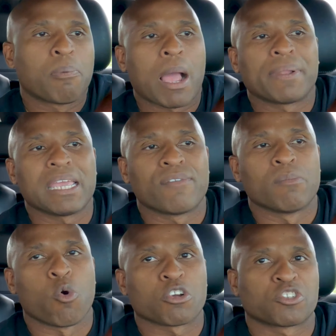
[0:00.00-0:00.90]
Probably
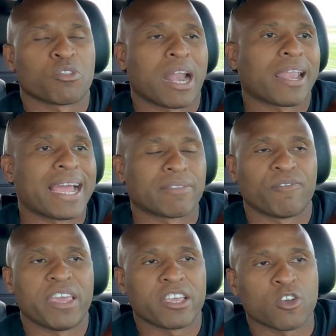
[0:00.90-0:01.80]
even more so that I like
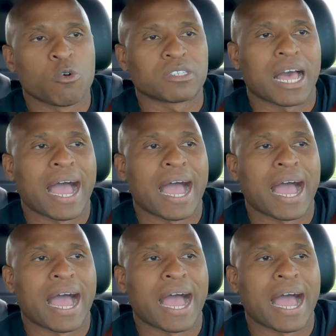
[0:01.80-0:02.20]
vehicles.